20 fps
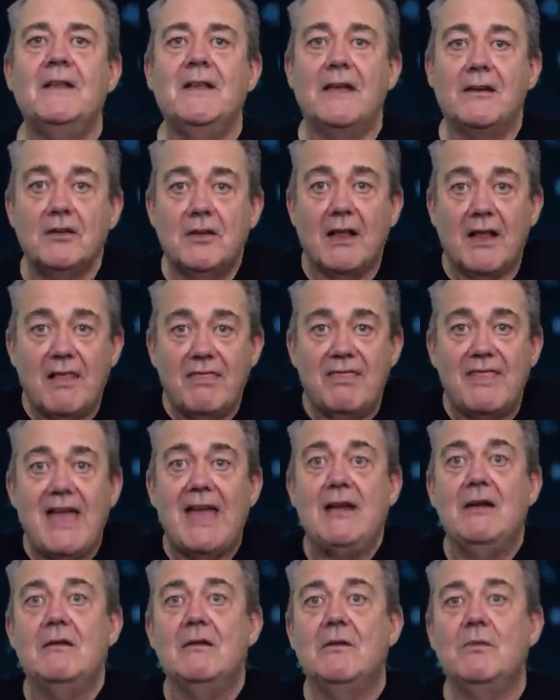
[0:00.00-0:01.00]
And
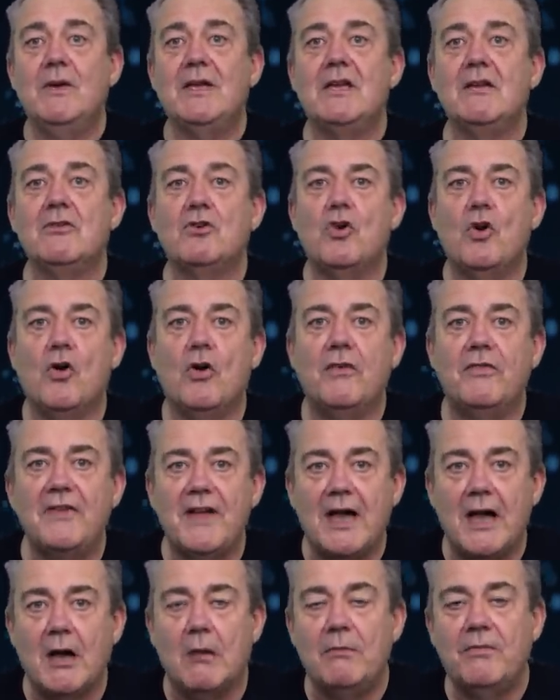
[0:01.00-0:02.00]
then we can call for
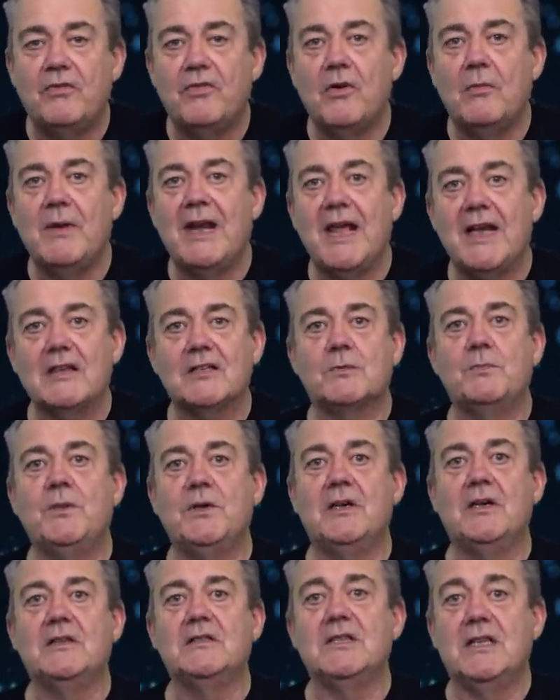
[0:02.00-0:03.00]
help from an
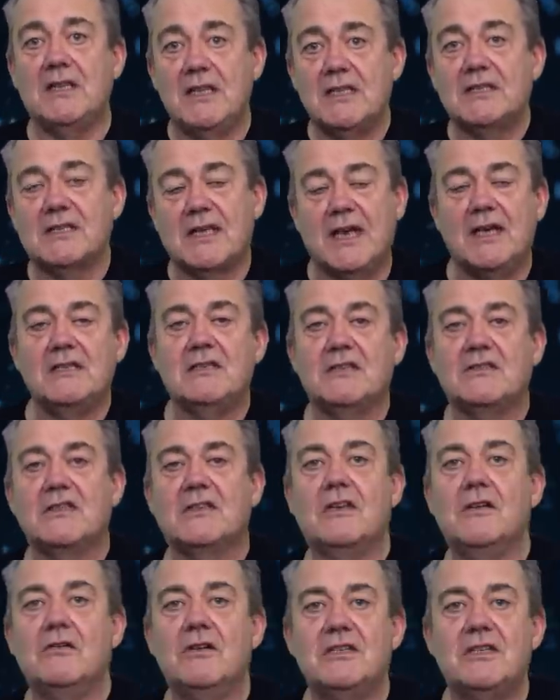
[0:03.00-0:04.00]
expert, in this case, a
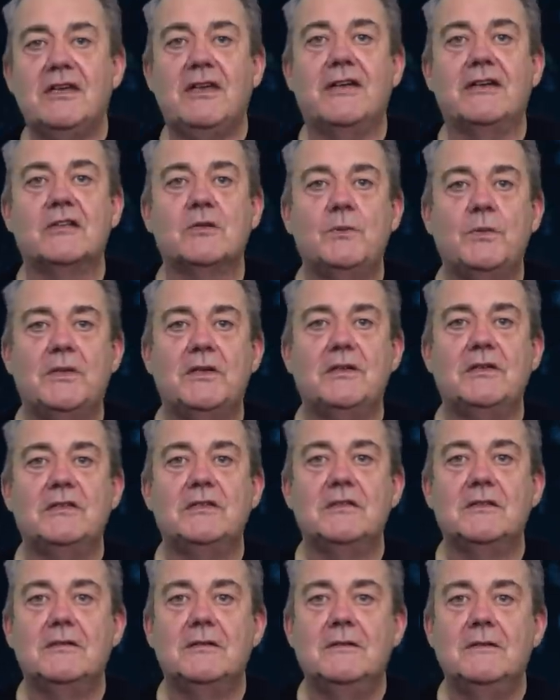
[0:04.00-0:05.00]
security expert.
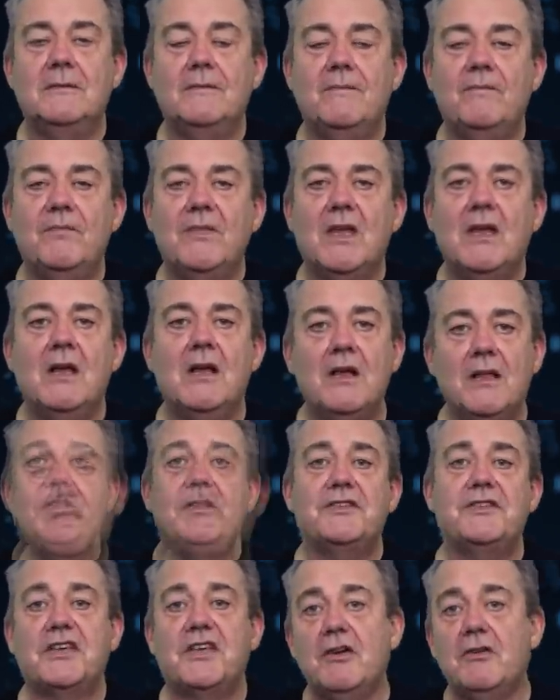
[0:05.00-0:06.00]

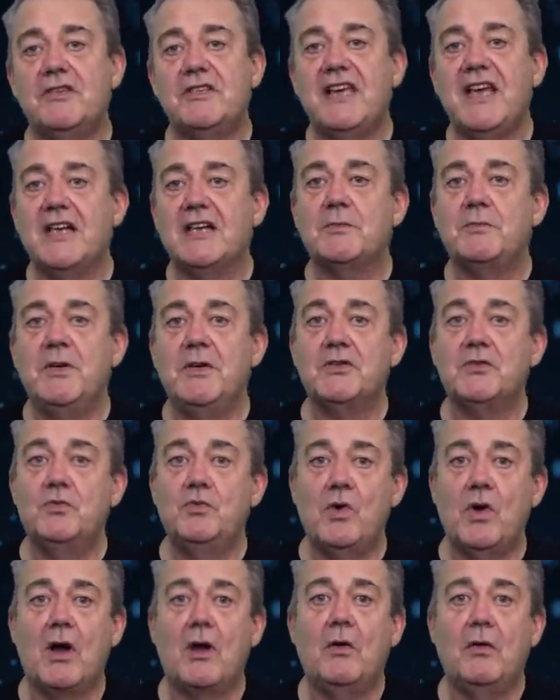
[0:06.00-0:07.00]
The security expert's
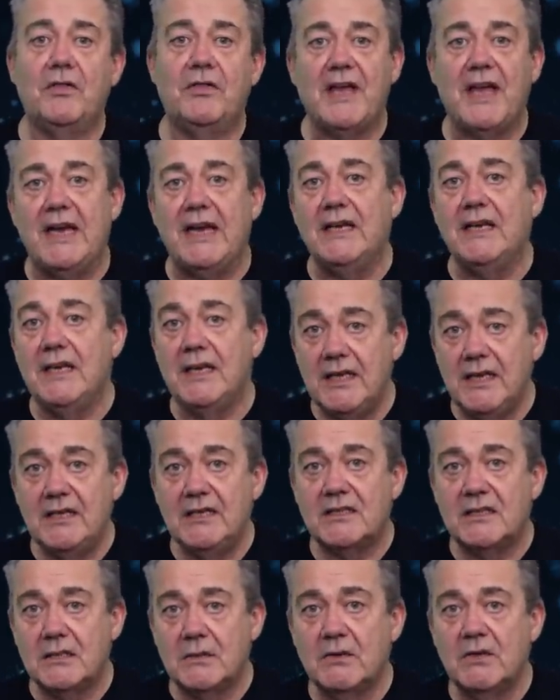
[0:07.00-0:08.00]
role then
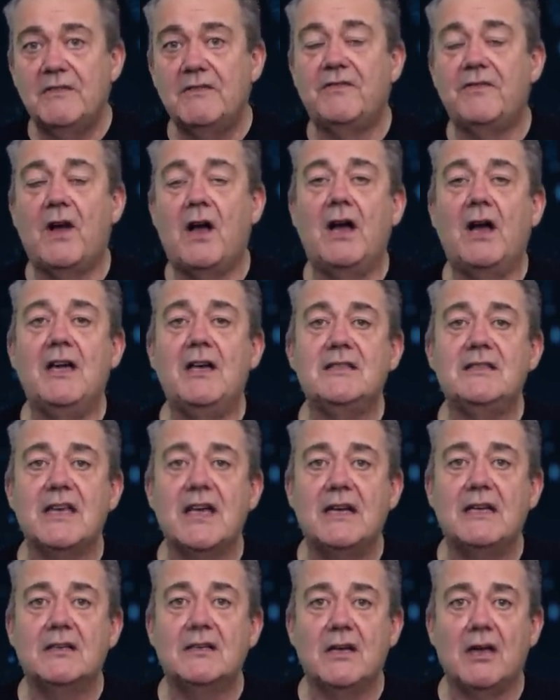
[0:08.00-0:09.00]
is to advise
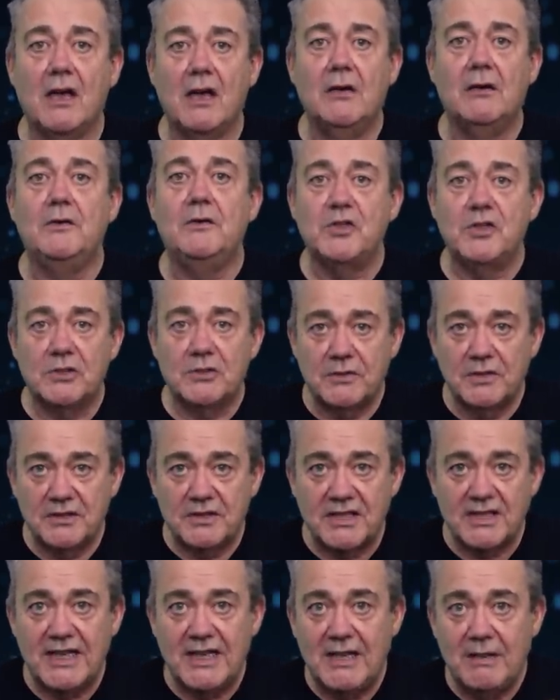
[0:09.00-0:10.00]
and coach the
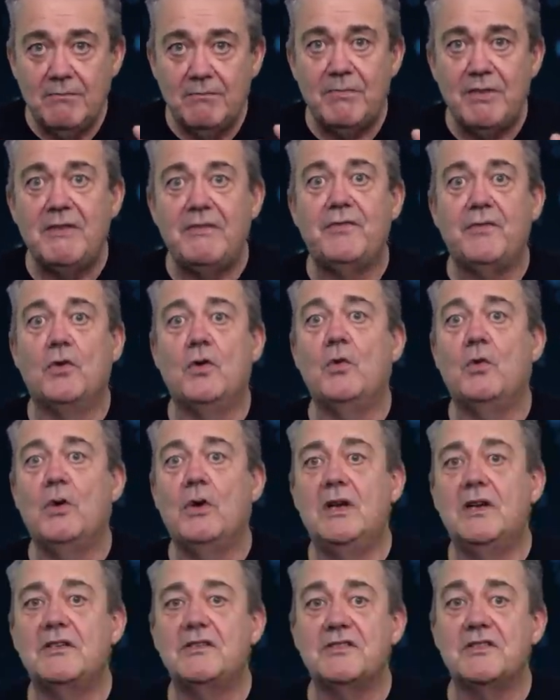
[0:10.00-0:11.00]
team before
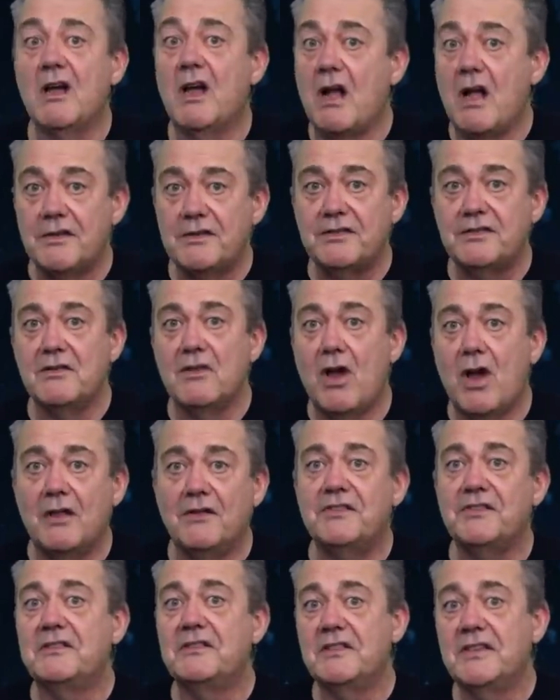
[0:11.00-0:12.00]
work starts,
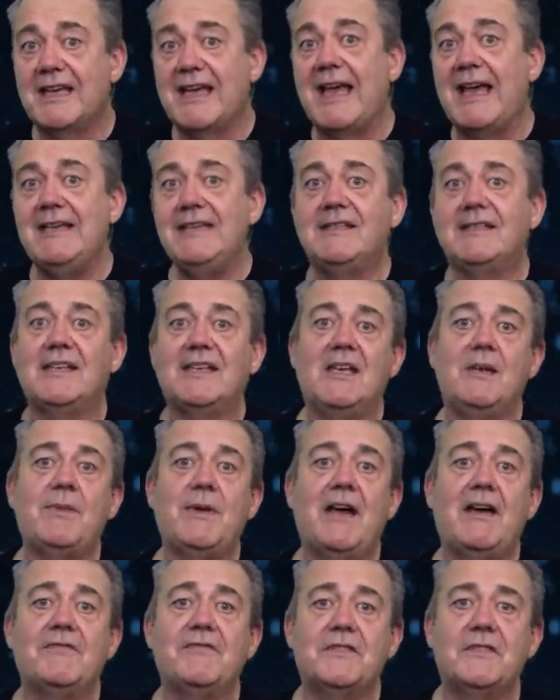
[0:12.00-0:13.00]
not to gatekeep
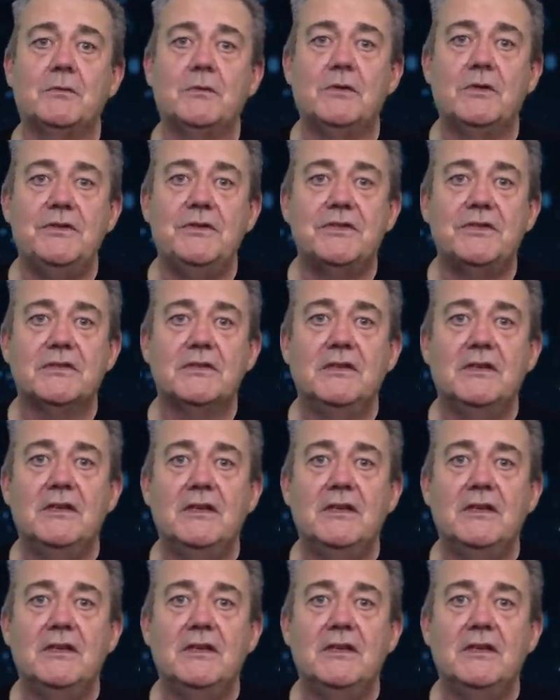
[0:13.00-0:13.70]
afterwards.